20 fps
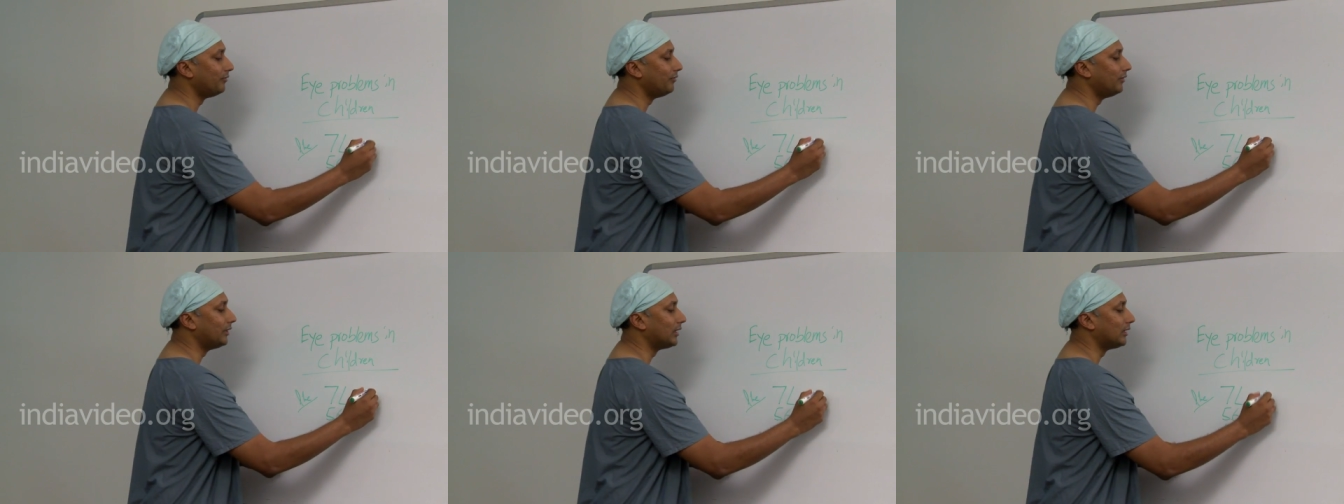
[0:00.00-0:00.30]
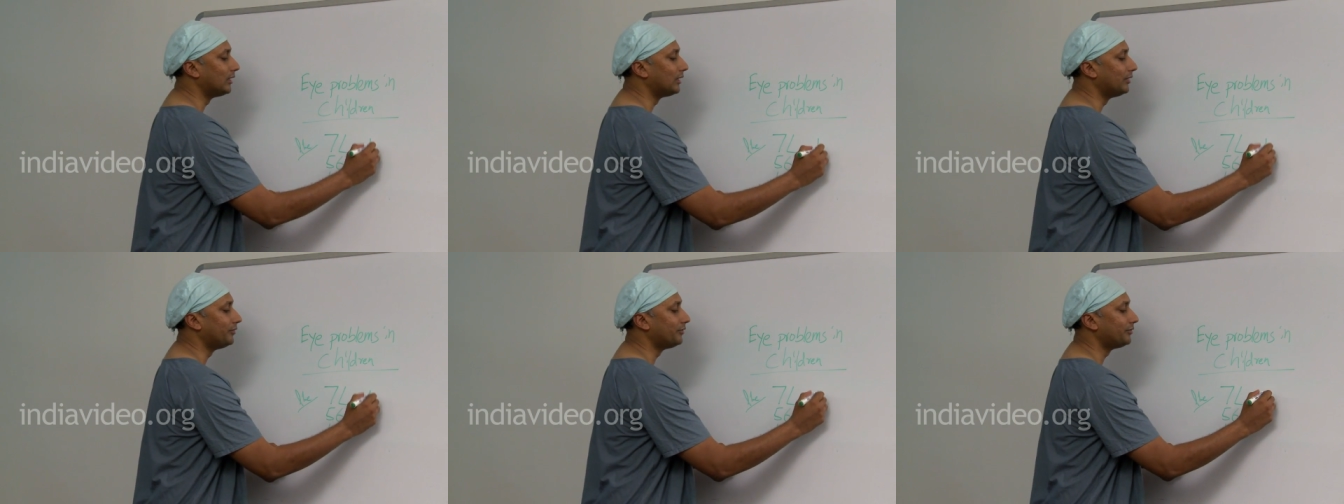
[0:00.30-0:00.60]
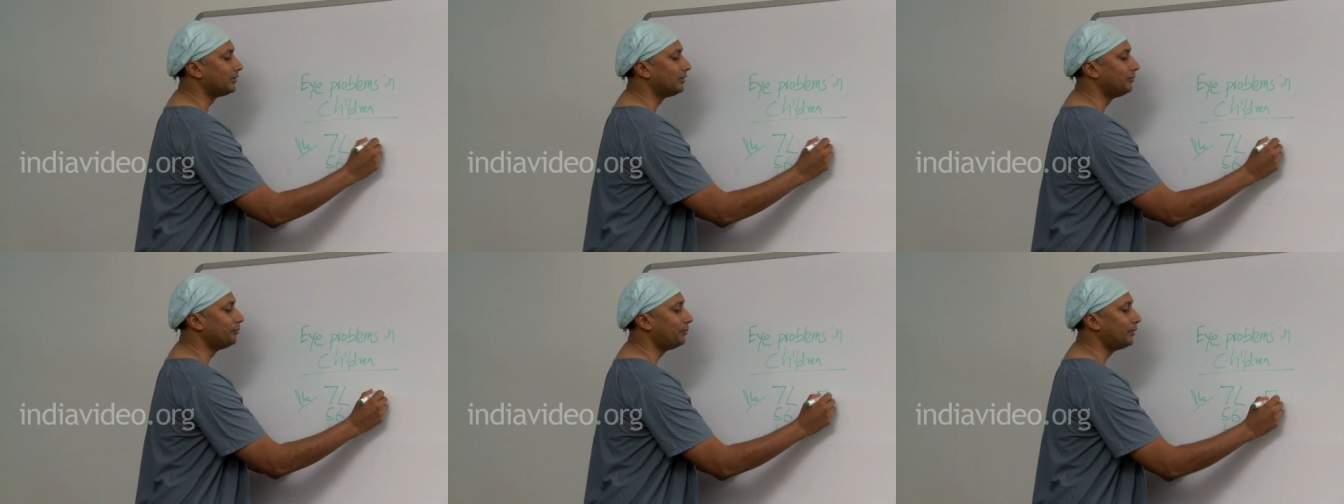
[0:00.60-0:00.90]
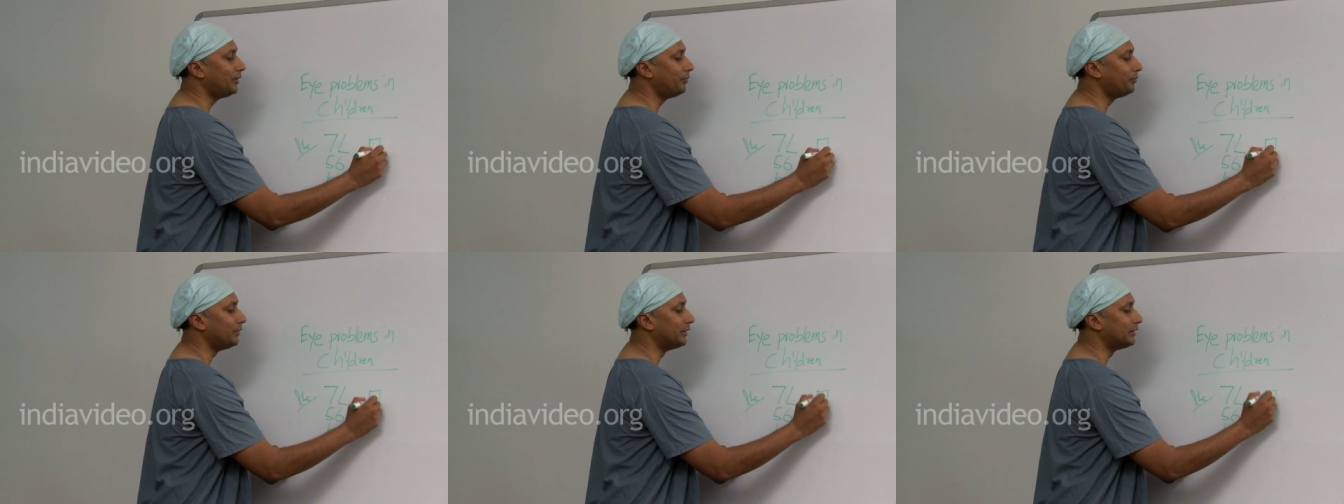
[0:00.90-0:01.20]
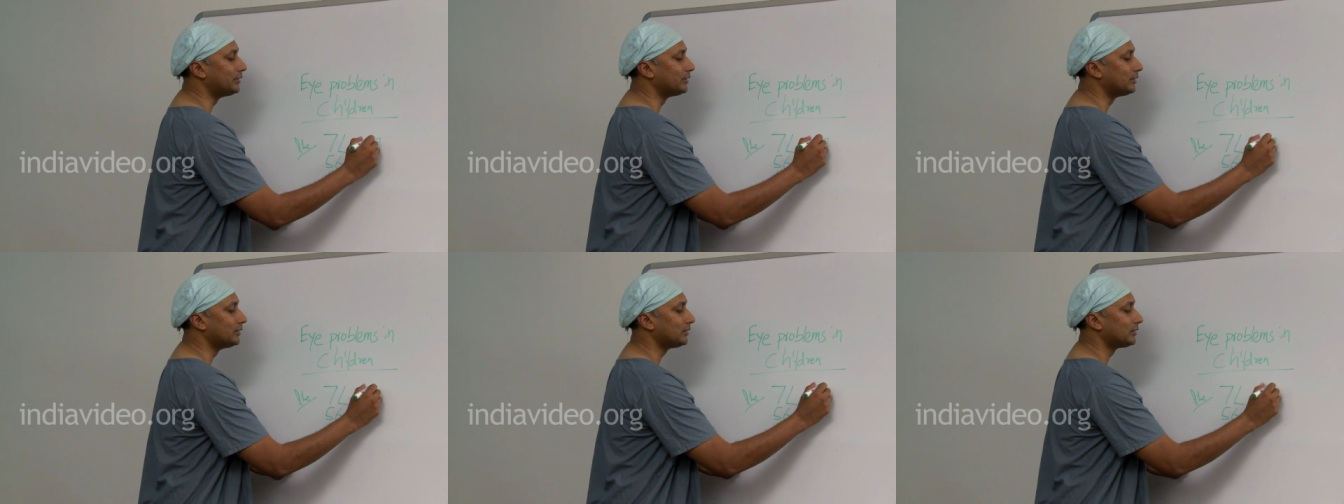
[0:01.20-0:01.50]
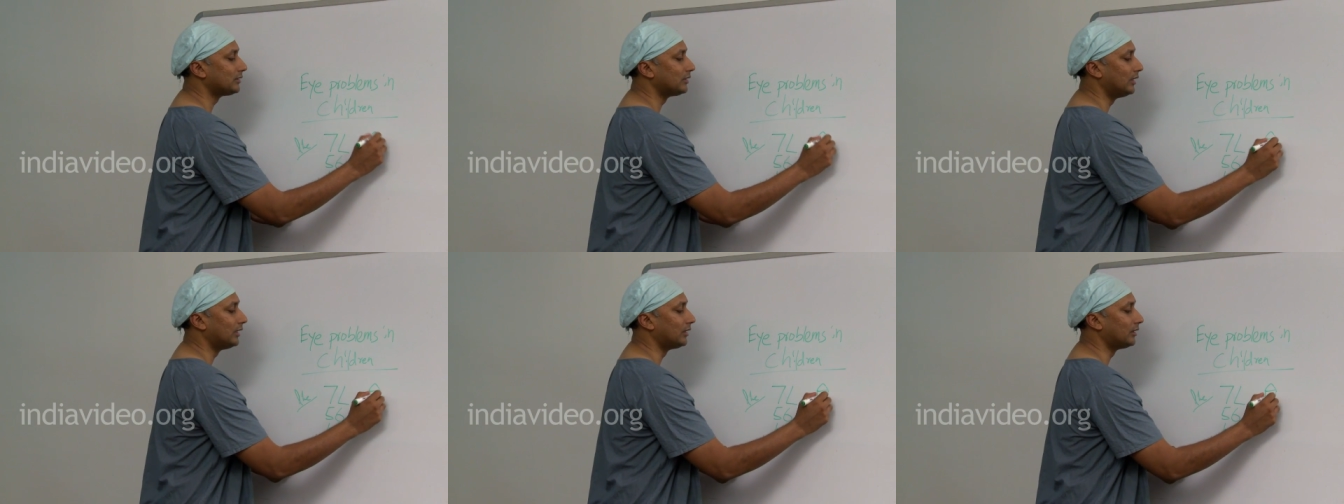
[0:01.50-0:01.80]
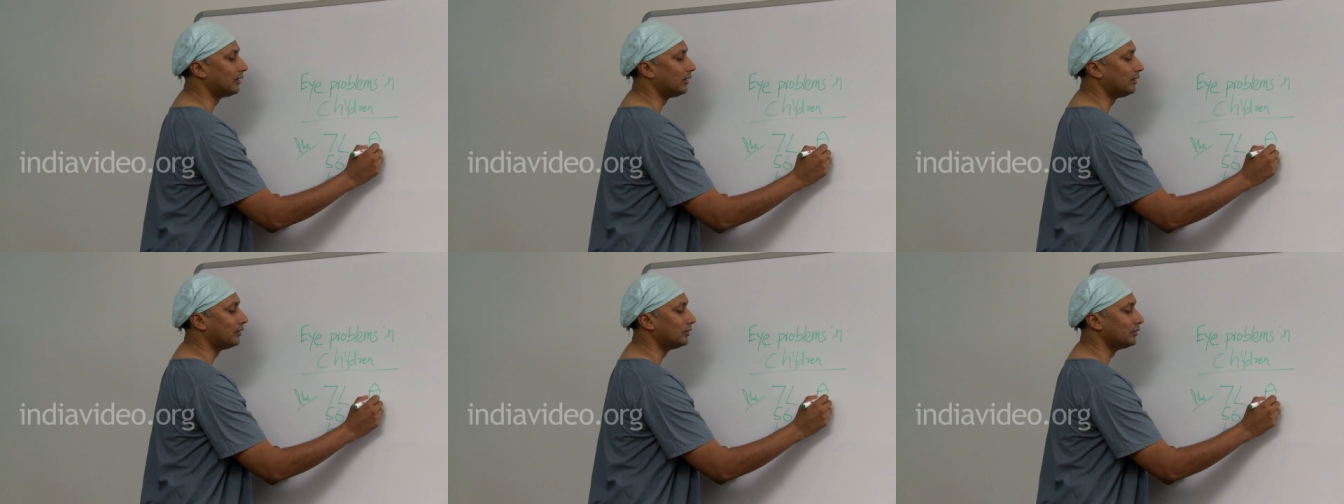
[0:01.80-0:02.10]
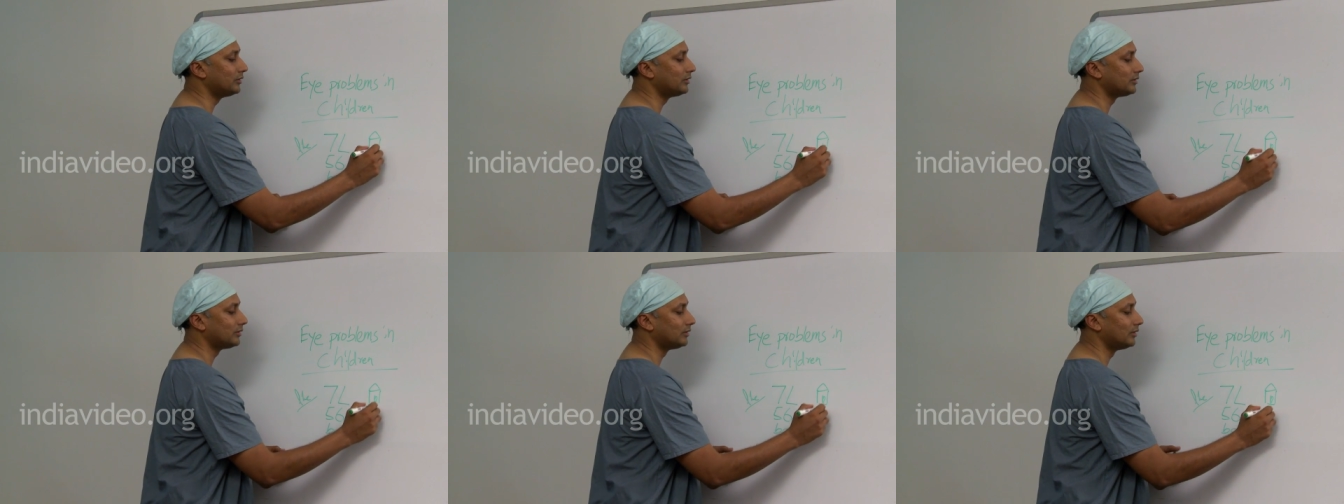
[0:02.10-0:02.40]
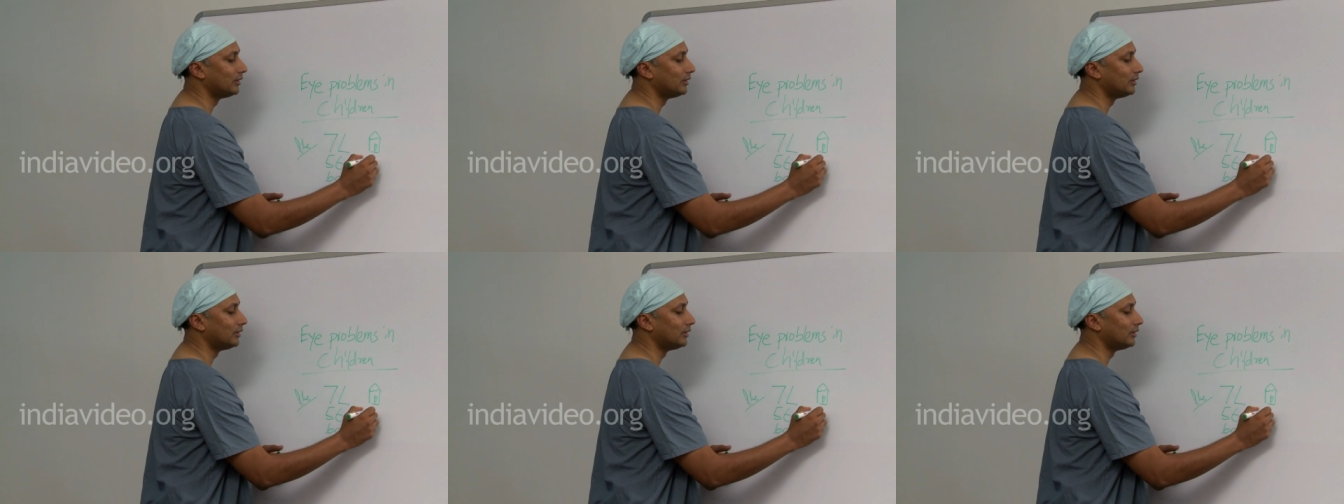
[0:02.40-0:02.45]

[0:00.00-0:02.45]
we can give simple pictures like house